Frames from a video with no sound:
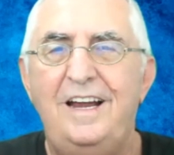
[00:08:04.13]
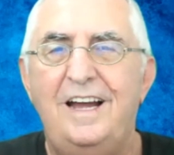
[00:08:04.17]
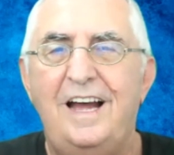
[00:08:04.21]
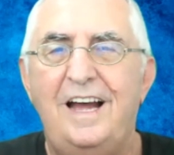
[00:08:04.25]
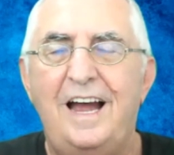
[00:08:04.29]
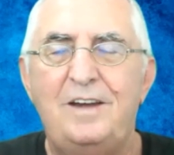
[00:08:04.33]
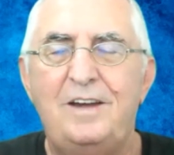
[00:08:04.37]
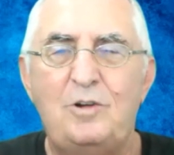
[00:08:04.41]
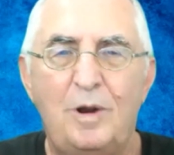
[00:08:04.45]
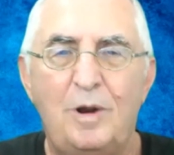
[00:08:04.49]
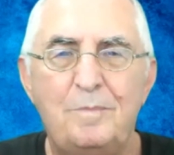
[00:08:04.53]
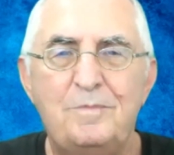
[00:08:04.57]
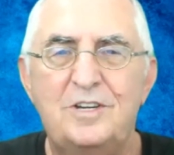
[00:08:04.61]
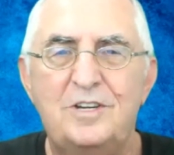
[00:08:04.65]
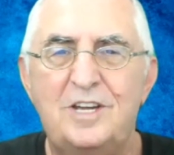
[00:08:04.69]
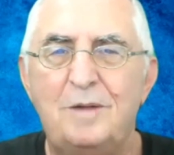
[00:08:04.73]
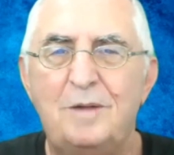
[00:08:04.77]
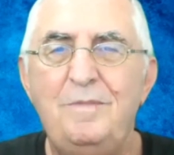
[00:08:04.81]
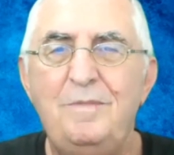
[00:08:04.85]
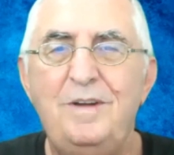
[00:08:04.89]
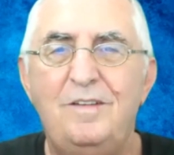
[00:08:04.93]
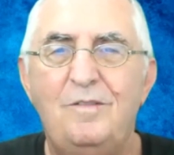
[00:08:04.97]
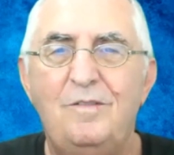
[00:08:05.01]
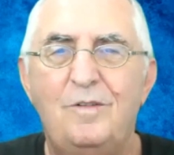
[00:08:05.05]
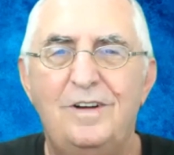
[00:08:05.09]
I told him,
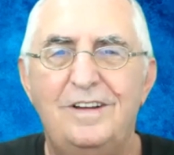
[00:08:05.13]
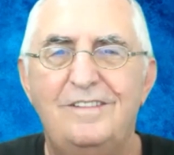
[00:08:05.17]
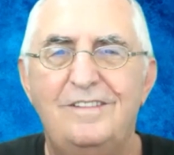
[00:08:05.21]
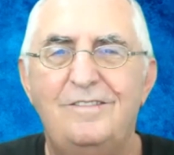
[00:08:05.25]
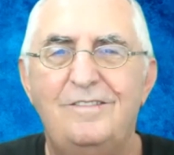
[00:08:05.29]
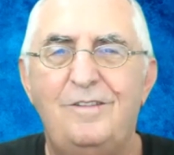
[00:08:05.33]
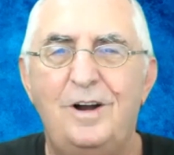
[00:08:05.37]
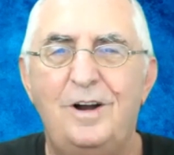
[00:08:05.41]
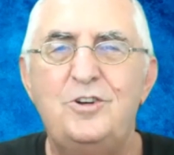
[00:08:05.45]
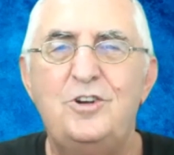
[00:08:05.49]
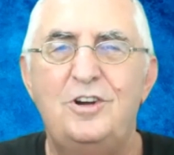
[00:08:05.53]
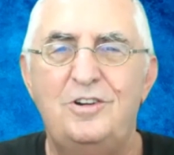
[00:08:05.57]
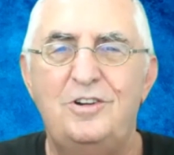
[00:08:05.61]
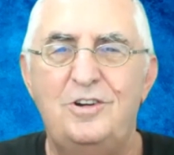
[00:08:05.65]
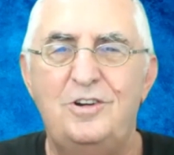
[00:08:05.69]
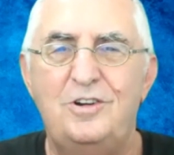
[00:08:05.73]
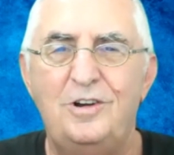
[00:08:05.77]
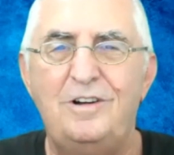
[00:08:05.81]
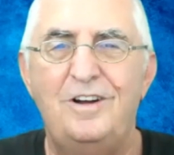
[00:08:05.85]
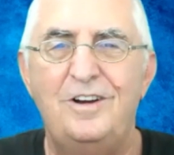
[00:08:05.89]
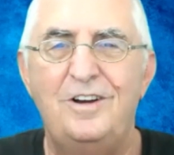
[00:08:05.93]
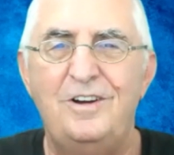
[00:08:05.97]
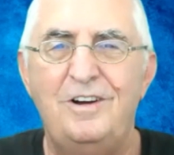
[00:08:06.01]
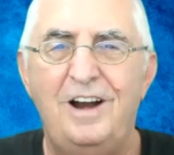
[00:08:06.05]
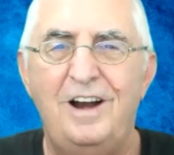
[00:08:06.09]
send me what you
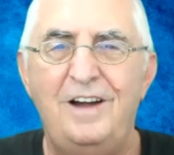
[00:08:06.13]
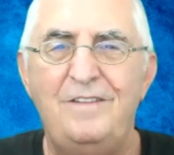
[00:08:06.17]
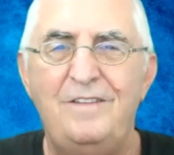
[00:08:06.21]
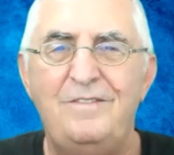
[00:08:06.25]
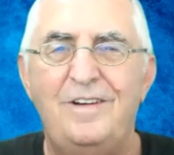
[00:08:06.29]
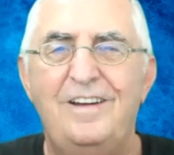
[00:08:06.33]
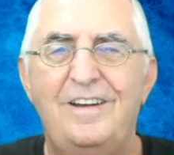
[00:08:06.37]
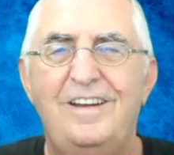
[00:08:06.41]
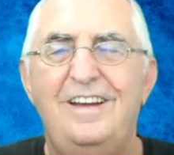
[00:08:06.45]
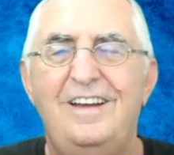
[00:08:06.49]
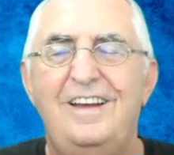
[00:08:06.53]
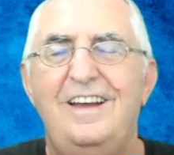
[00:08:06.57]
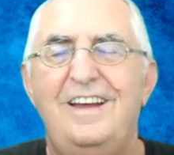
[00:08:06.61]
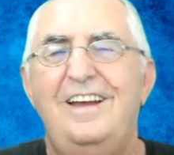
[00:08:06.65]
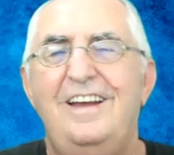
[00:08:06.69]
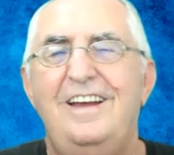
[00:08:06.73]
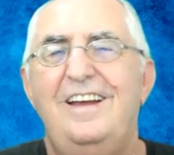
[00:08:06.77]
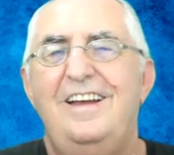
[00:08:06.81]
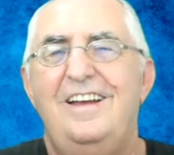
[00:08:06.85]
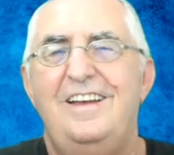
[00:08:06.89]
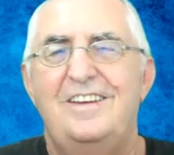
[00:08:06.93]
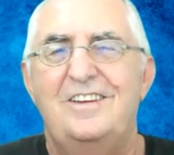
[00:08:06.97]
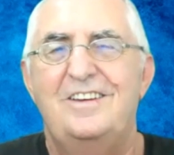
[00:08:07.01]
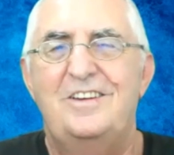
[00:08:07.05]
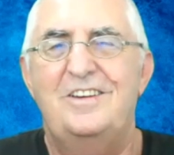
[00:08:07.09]
took on your iPhone.
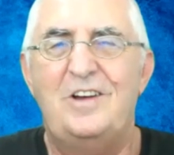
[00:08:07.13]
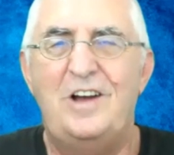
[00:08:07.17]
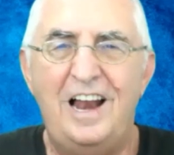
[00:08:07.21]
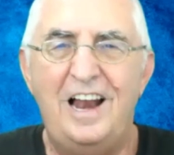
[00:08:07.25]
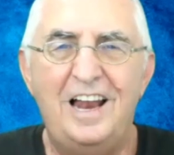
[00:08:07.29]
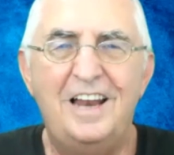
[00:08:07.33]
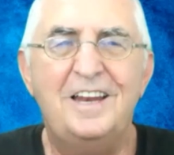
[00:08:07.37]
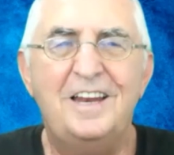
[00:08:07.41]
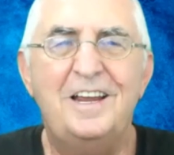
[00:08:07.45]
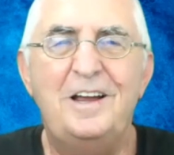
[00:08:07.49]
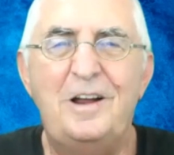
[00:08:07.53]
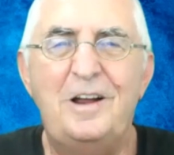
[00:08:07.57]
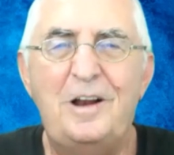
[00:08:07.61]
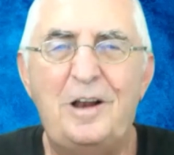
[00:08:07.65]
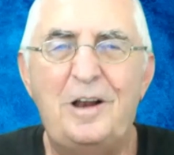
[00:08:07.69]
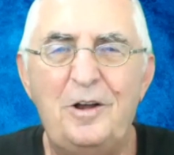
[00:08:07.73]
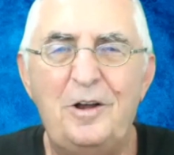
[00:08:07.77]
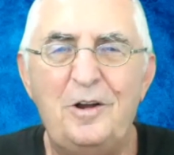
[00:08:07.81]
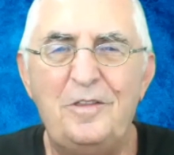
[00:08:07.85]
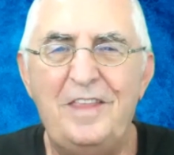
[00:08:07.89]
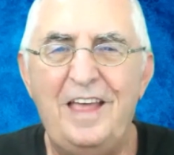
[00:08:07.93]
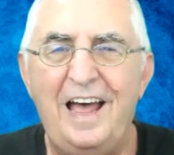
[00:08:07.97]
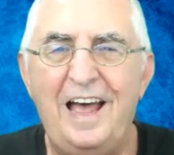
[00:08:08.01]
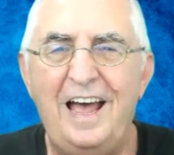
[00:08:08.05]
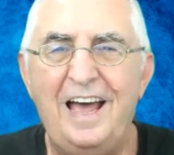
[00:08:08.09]
So I'll
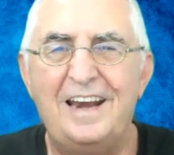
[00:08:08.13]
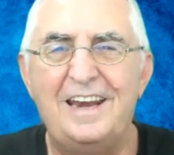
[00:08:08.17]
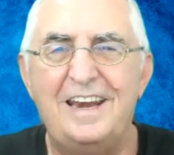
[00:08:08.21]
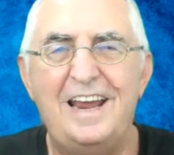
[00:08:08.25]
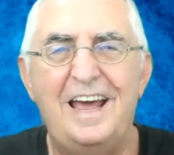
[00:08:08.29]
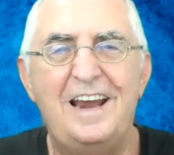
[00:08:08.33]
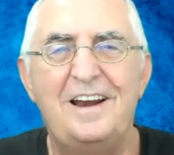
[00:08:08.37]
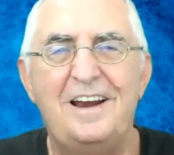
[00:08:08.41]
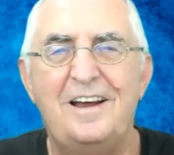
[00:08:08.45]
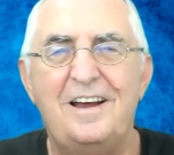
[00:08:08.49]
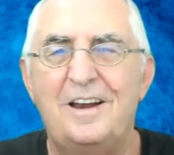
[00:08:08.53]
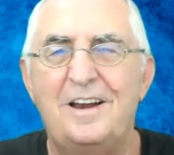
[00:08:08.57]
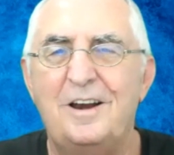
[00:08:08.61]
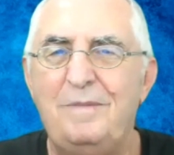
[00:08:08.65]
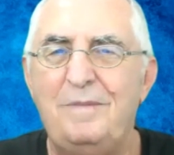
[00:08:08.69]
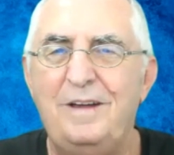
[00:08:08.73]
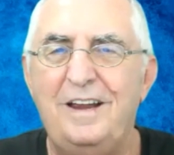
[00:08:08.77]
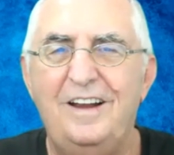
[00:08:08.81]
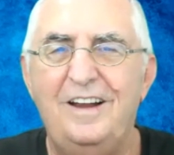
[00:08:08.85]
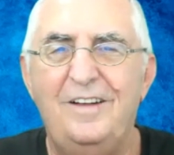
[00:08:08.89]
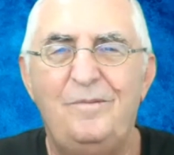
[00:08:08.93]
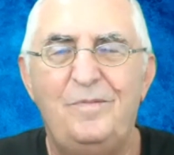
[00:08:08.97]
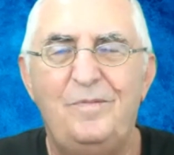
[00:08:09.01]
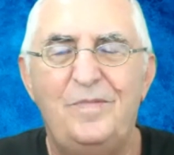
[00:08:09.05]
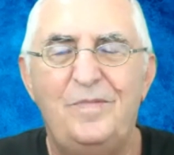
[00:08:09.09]
include that. That ought to
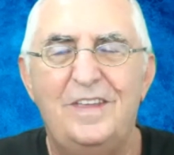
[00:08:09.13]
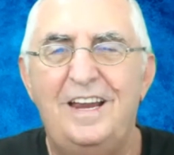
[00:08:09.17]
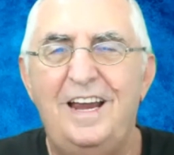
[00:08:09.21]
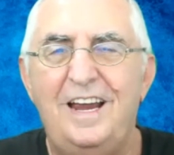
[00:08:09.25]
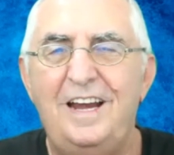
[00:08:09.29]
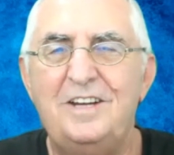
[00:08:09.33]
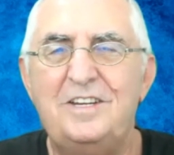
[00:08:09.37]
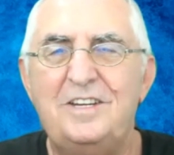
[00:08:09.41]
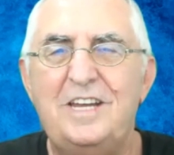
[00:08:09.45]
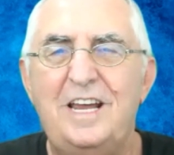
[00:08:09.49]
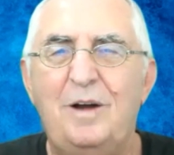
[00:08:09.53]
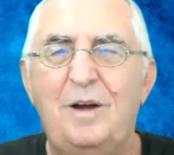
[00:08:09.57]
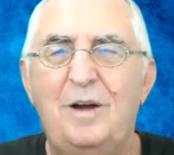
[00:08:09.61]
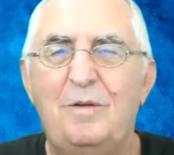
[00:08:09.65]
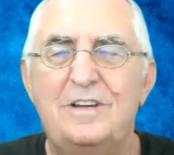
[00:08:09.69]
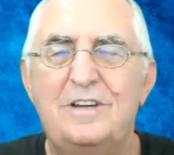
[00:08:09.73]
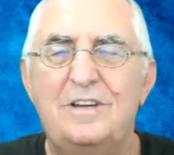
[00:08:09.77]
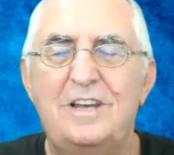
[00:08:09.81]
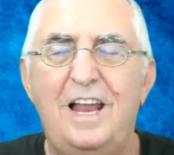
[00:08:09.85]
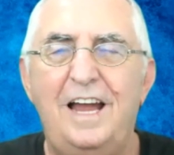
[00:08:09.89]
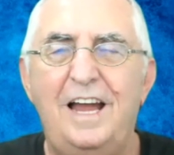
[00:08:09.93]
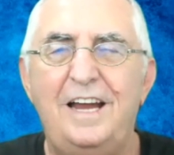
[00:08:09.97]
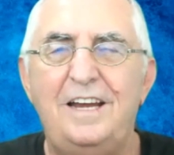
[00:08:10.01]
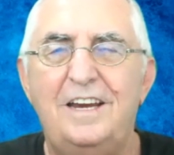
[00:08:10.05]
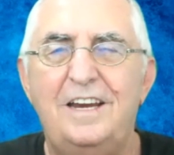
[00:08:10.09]
be. He said it was
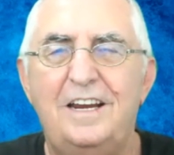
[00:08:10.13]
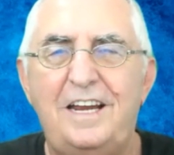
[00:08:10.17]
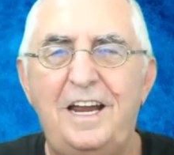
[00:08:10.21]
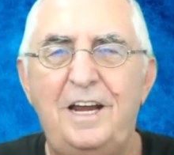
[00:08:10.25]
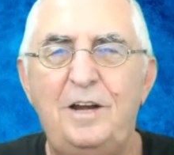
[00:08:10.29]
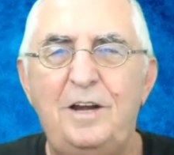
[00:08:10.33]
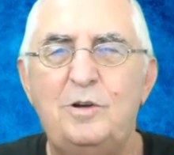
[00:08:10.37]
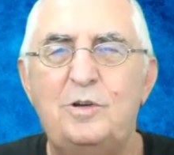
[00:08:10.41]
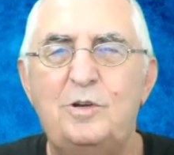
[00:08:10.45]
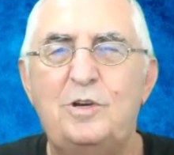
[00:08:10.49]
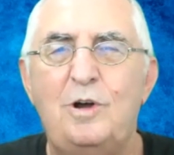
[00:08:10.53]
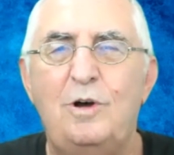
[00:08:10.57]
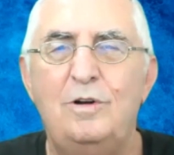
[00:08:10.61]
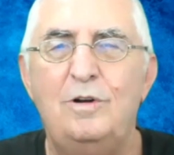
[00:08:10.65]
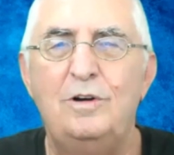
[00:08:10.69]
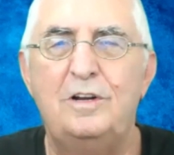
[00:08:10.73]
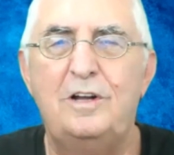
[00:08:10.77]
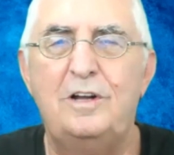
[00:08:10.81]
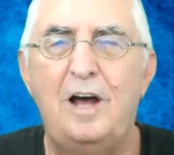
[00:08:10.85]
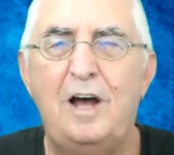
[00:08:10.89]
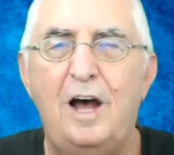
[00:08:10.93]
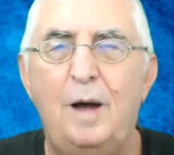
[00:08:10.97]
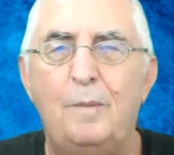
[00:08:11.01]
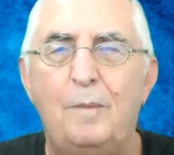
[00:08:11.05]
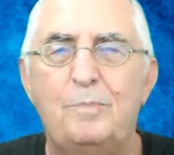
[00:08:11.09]
like the Keystone
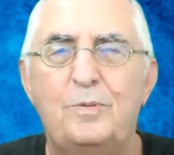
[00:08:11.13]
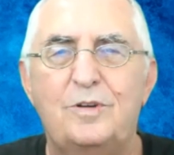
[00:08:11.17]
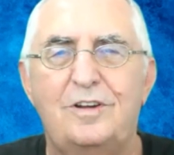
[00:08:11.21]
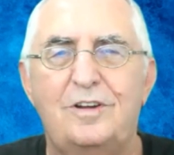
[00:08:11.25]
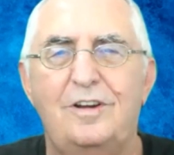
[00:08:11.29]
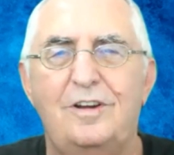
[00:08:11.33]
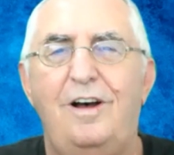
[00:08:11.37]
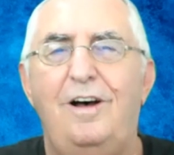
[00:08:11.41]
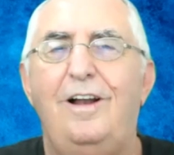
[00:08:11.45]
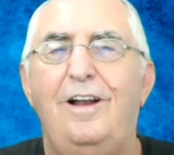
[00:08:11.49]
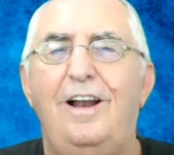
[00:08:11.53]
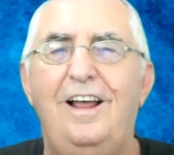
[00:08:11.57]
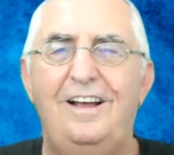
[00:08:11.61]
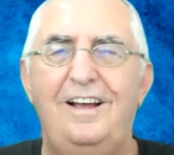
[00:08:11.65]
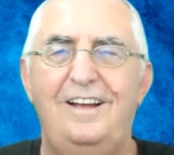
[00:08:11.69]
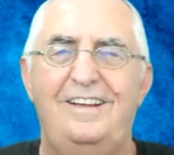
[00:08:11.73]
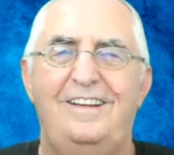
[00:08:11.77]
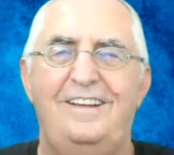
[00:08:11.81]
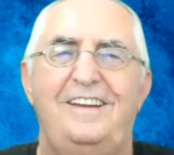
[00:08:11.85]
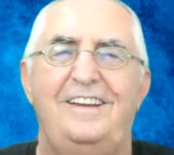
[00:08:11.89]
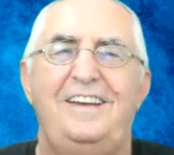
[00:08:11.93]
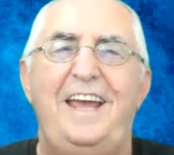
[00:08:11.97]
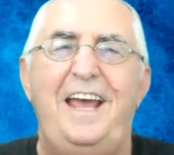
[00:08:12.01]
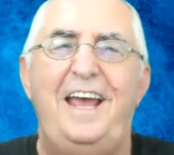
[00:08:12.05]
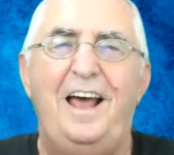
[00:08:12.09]
Cops all
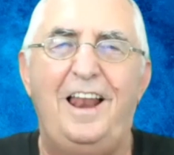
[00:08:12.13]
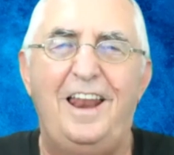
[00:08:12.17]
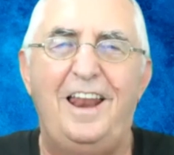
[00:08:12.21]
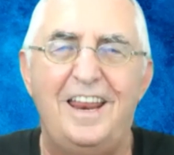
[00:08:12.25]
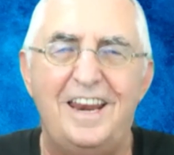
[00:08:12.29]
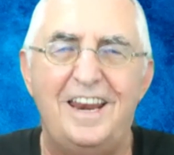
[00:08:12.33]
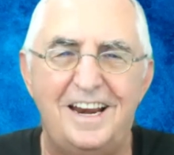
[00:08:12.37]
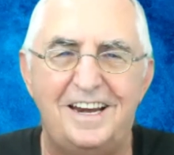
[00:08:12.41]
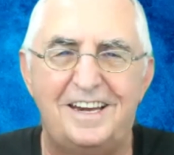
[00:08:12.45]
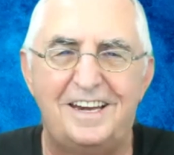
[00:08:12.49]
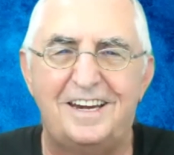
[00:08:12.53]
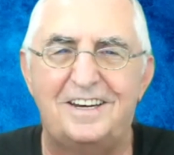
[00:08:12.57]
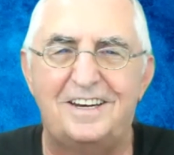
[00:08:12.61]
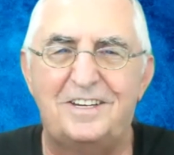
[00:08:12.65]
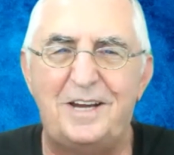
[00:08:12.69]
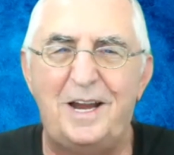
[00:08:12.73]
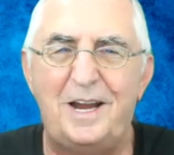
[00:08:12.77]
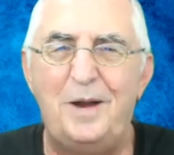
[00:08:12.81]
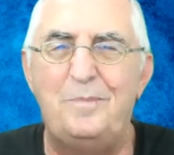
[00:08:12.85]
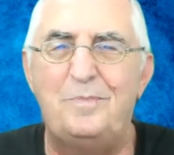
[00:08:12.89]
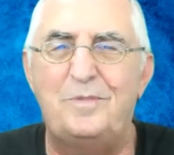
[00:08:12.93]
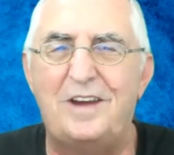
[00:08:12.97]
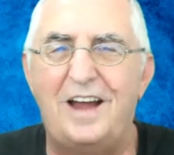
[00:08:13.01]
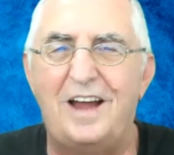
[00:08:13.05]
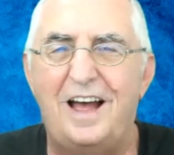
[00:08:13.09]
yelling at the
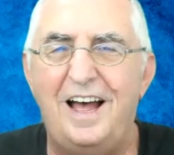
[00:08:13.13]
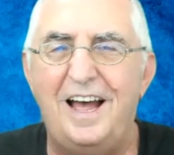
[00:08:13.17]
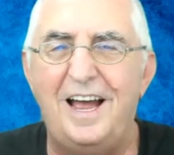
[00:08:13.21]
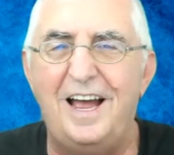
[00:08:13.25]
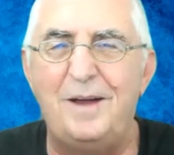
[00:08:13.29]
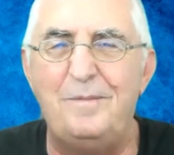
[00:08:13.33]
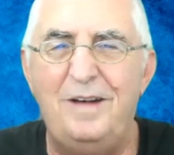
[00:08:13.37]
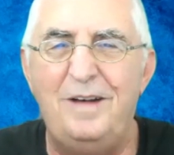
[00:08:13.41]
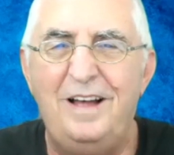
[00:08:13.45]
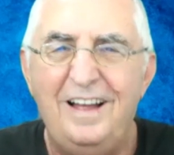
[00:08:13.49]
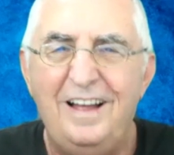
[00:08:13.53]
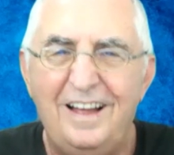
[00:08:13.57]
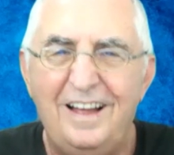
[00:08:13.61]
same time.